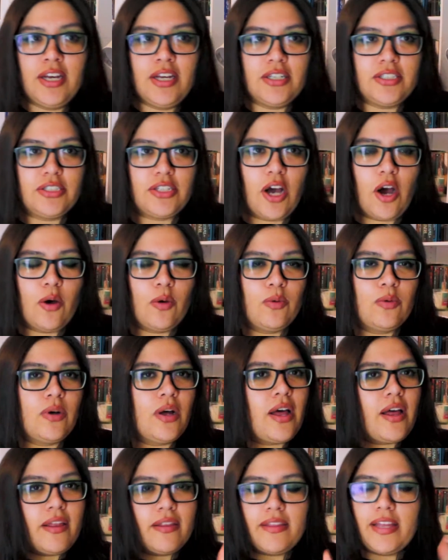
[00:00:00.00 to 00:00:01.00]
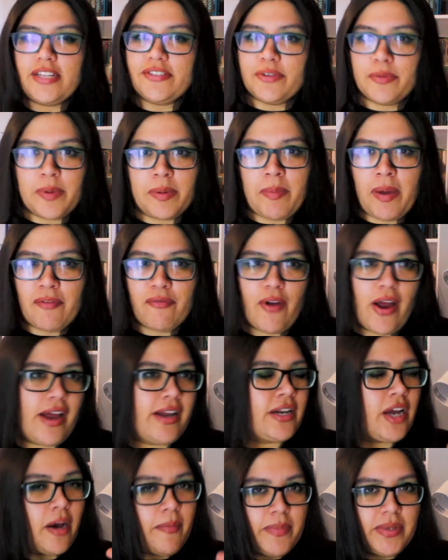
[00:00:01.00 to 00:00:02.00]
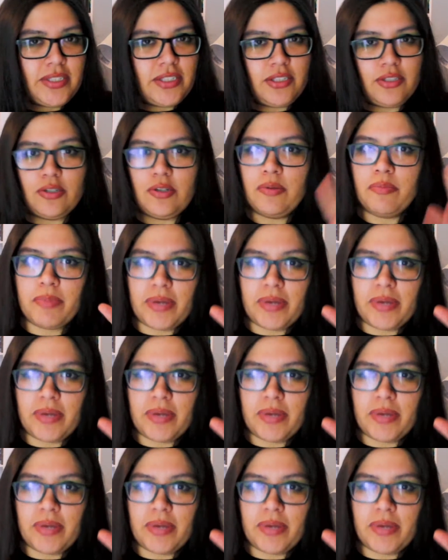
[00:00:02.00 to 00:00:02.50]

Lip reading: So thanks for being my friend, I'll miss you,